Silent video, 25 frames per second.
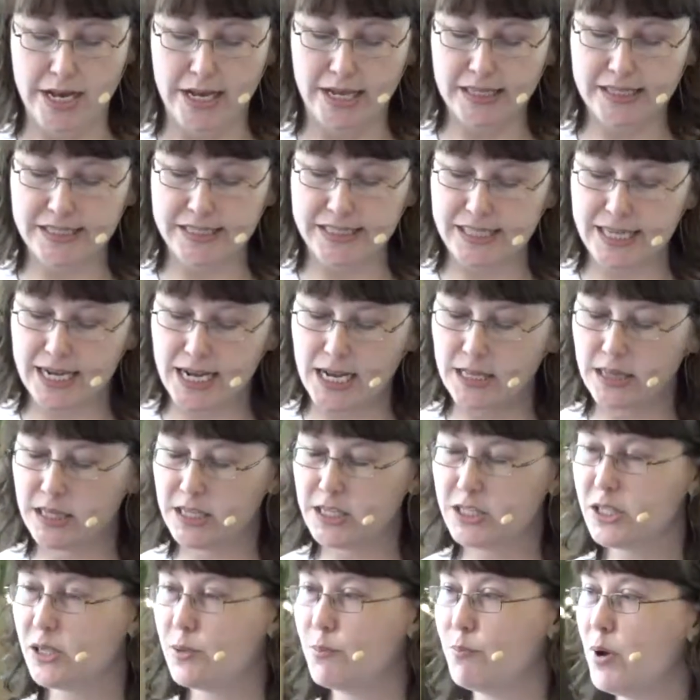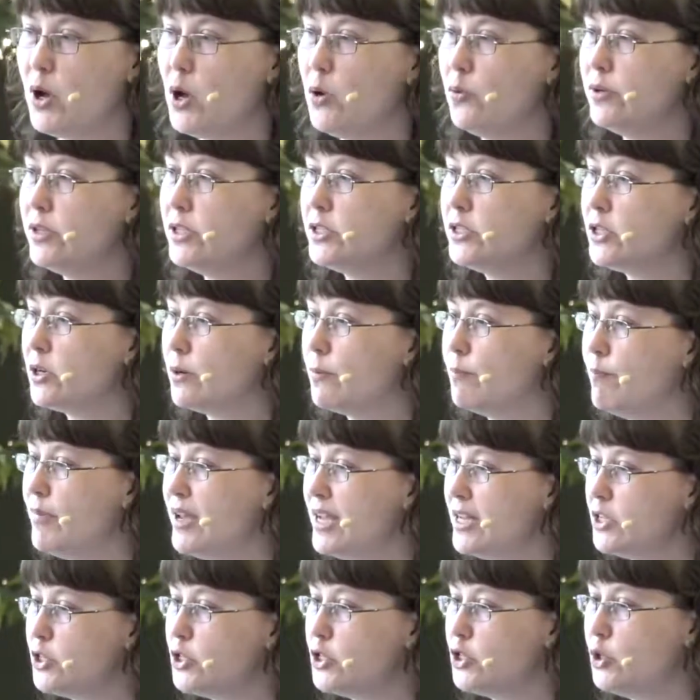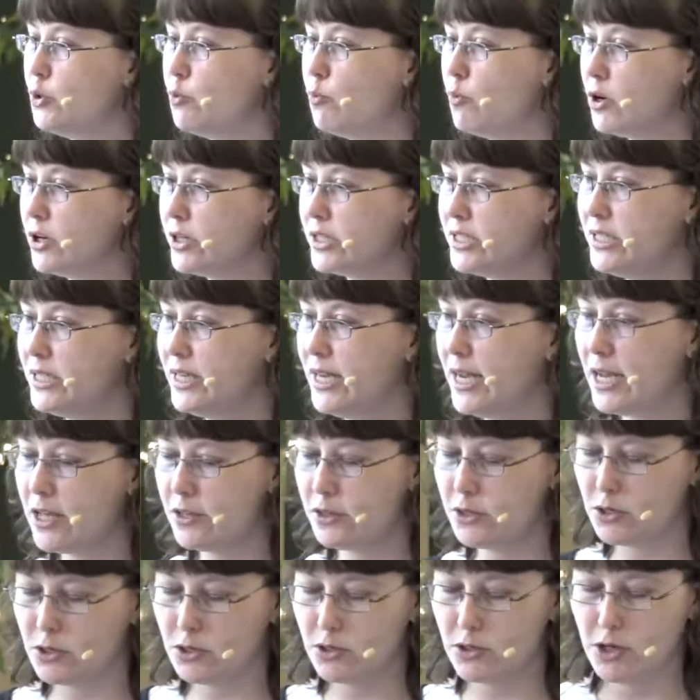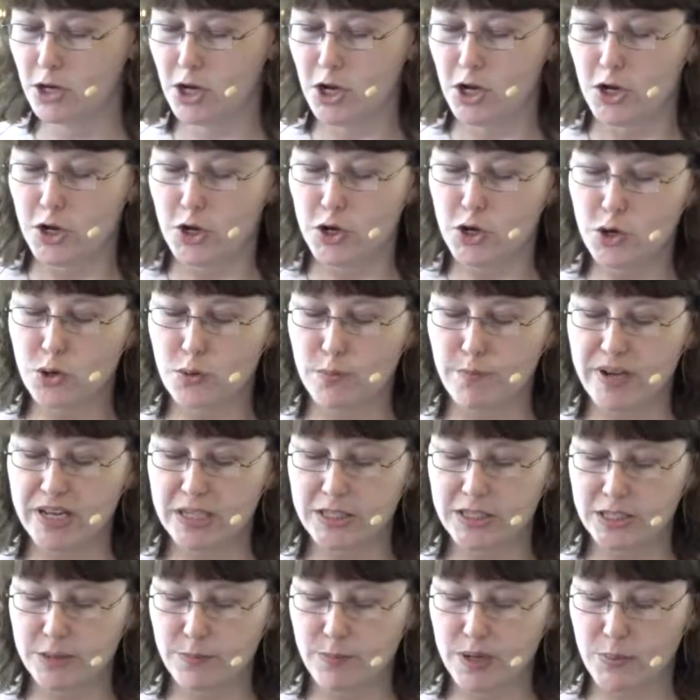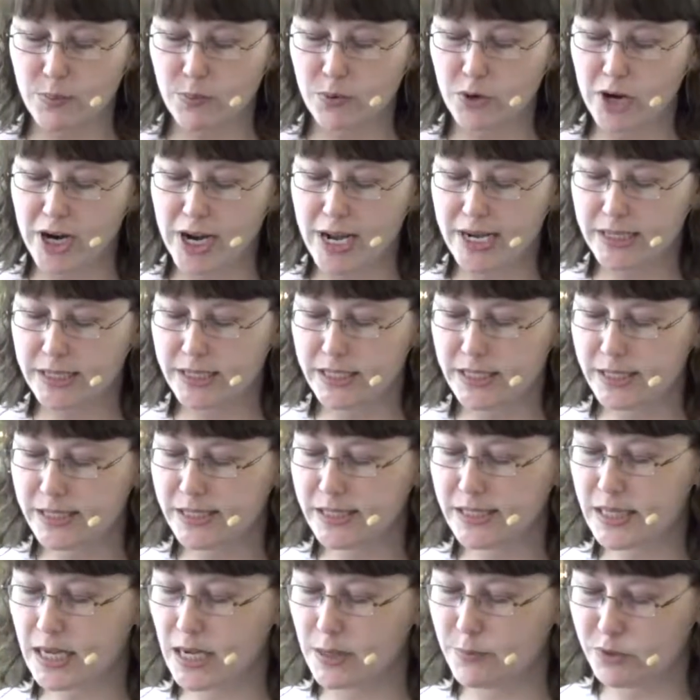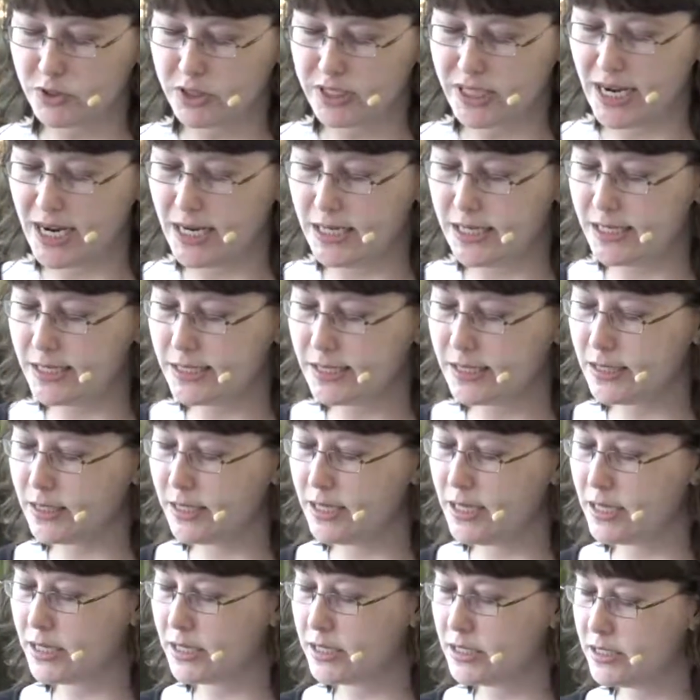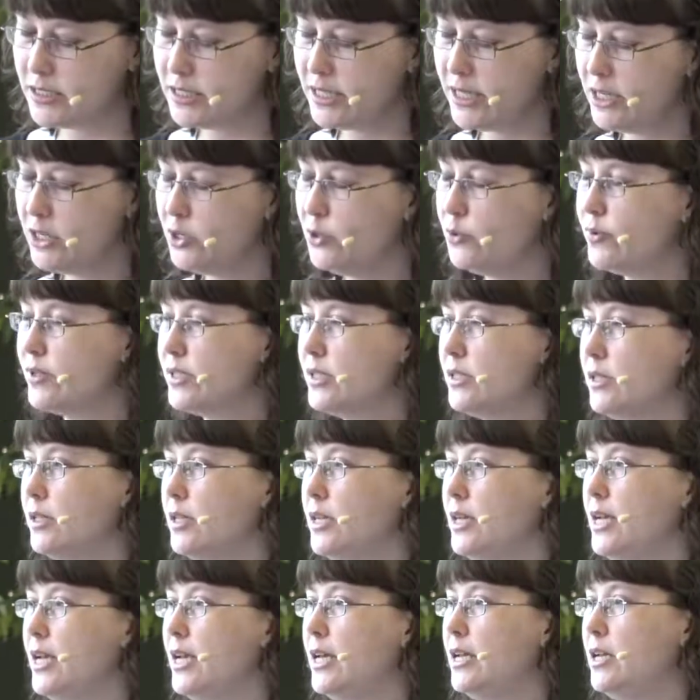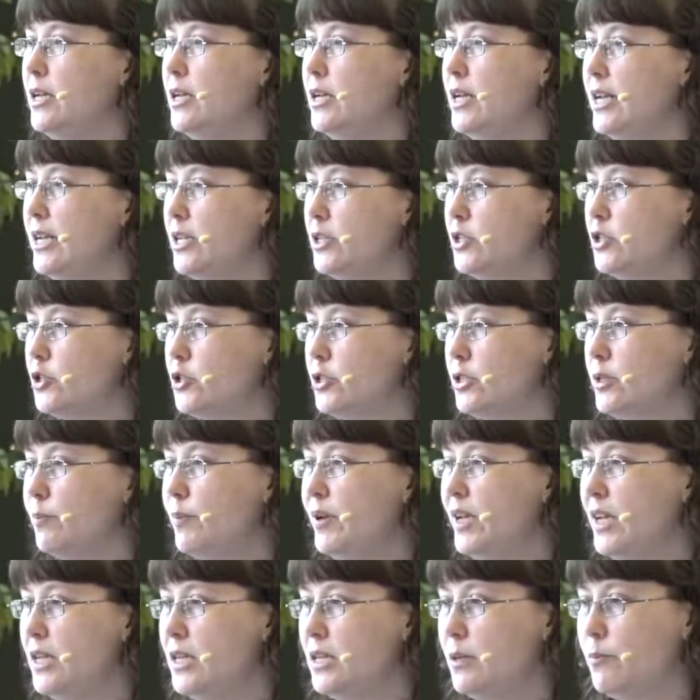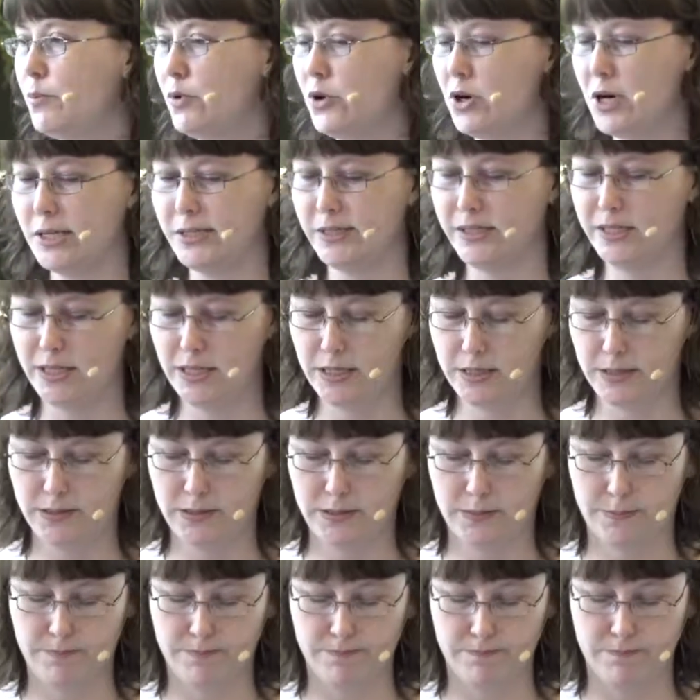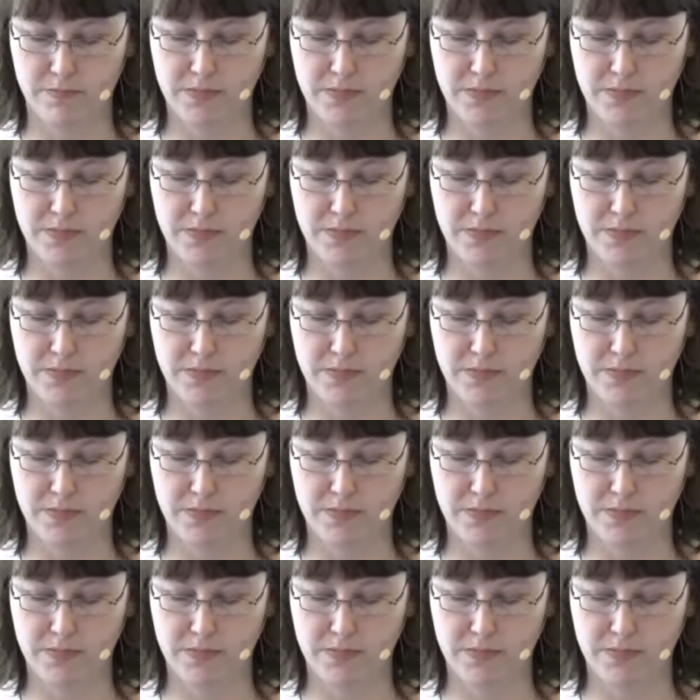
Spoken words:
Instead, these components are meant to work together. You're meant to be practiced simultaneously and continuously in an interdependent process.